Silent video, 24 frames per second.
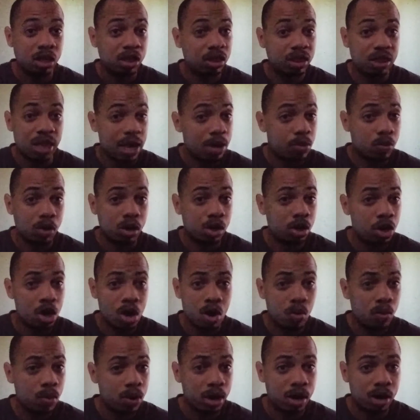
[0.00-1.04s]
those
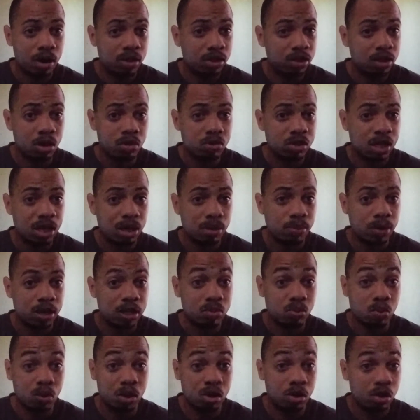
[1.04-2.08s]

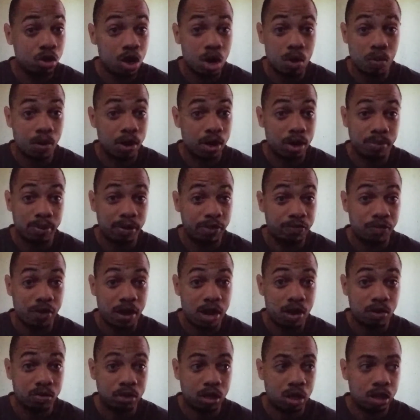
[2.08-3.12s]
Keyblades were nowhere to be found,